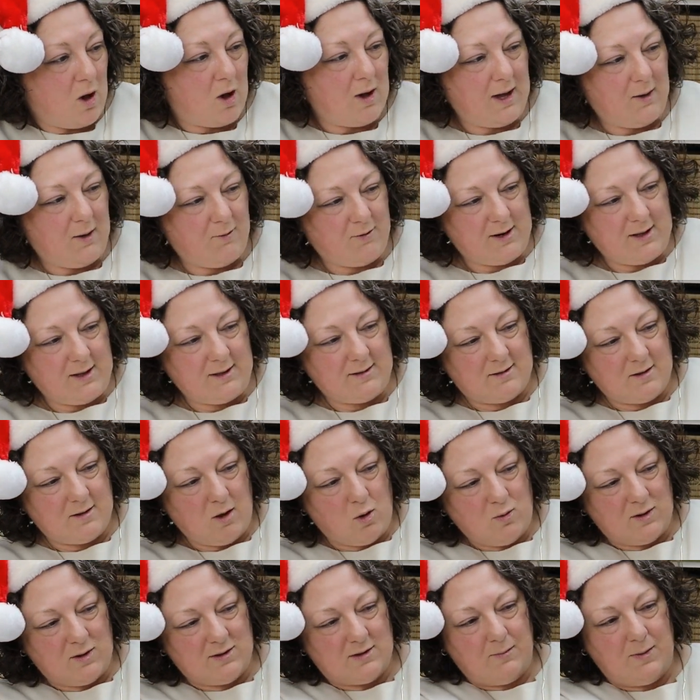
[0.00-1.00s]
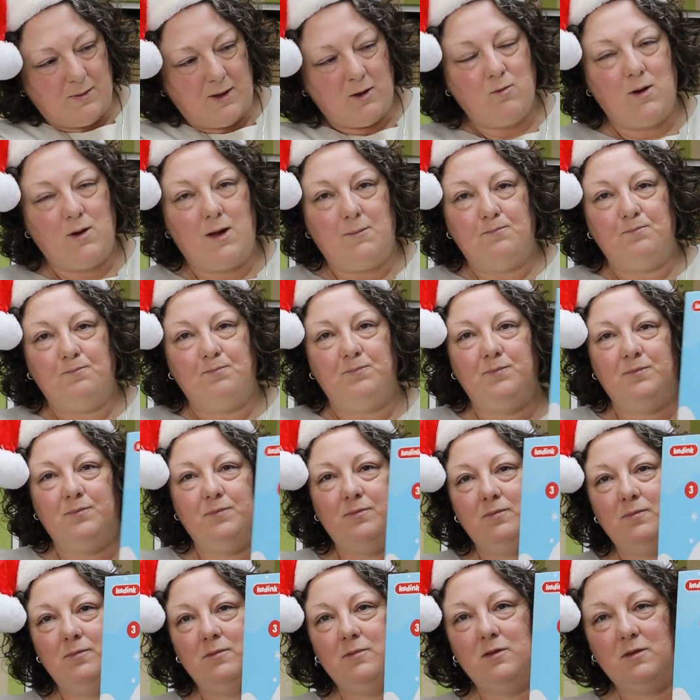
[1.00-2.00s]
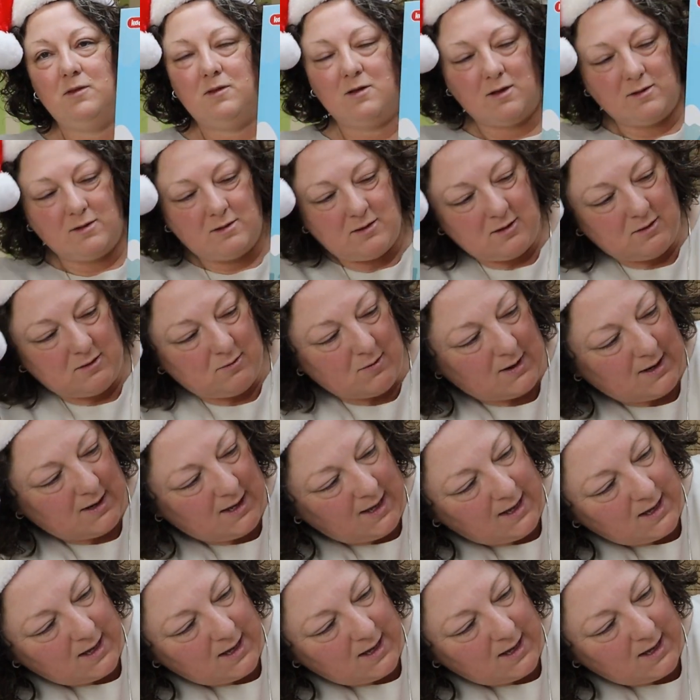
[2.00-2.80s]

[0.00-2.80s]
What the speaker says: Oh, here it is. Oh, it's a big one. So it's this one